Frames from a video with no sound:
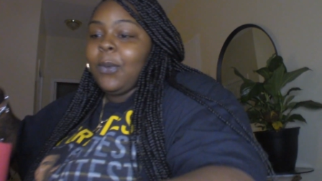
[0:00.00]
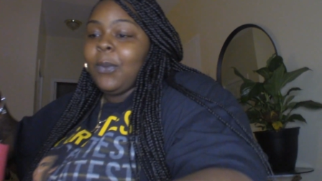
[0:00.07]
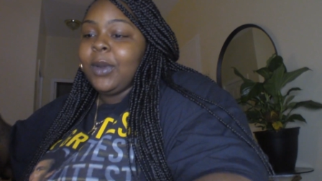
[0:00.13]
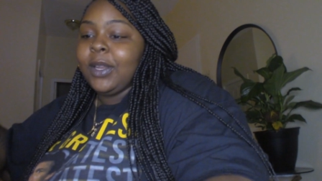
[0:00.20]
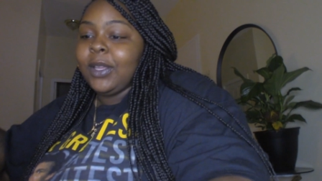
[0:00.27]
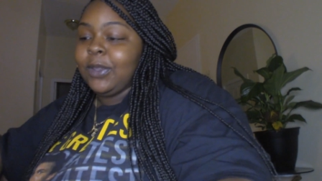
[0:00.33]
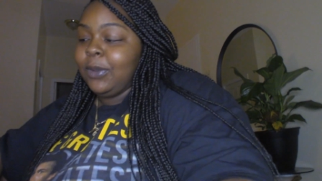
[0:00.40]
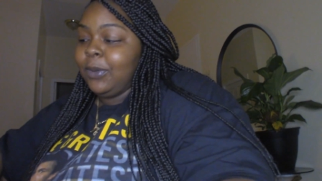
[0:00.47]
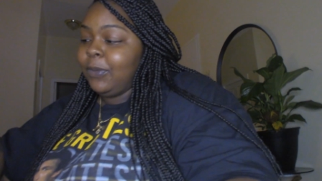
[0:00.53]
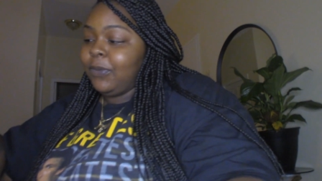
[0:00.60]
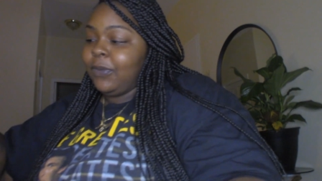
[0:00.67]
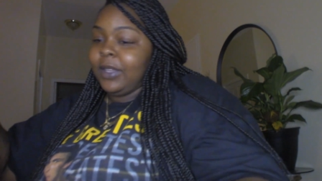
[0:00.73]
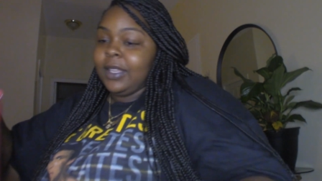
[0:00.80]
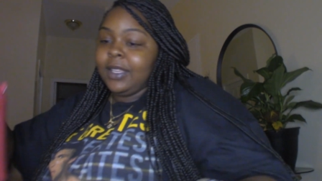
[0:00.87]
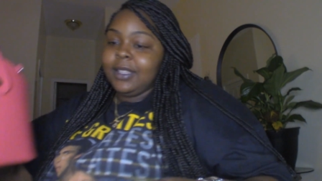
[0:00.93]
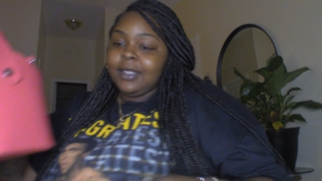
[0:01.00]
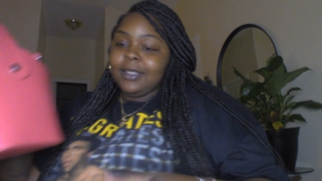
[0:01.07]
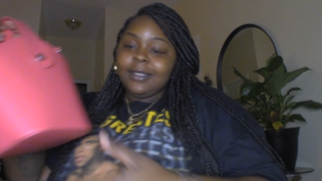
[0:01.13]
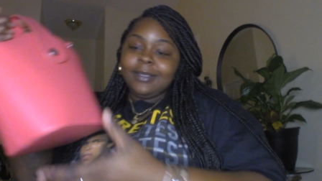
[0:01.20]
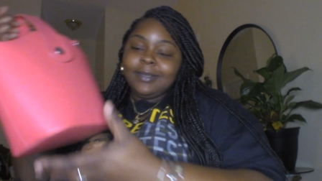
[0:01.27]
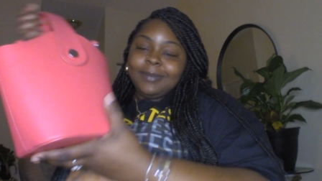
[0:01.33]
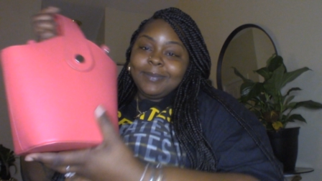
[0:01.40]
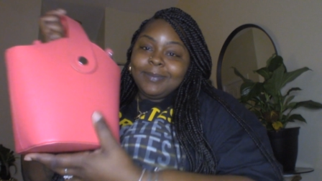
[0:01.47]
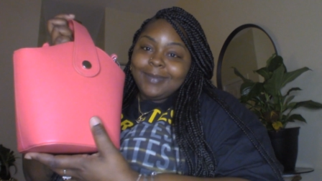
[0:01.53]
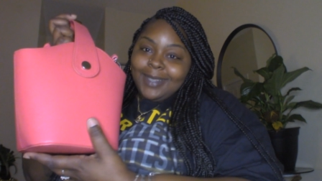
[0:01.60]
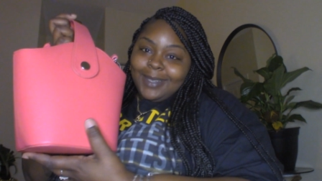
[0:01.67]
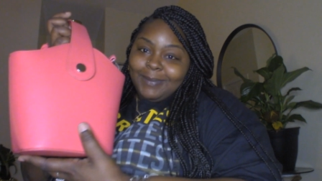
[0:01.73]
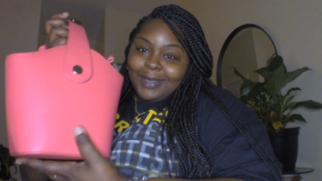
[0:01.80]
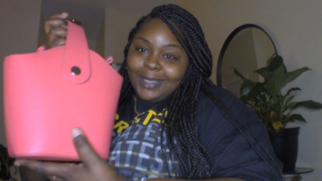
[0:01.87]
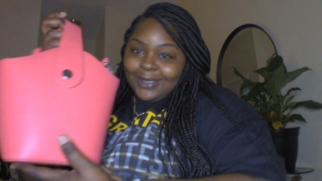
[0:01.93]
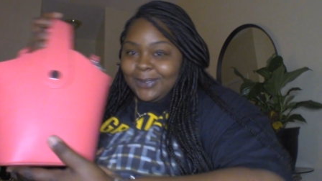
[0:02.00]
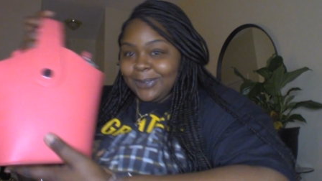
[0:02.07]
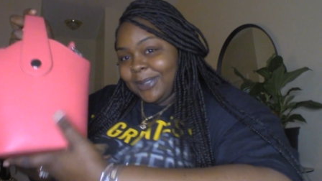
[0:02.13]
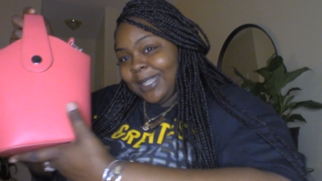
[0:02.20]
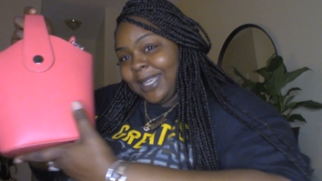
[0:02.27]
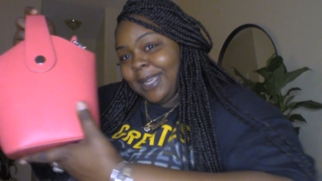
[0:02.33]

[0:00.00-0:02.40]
with a cute fit. I'm not sure yet,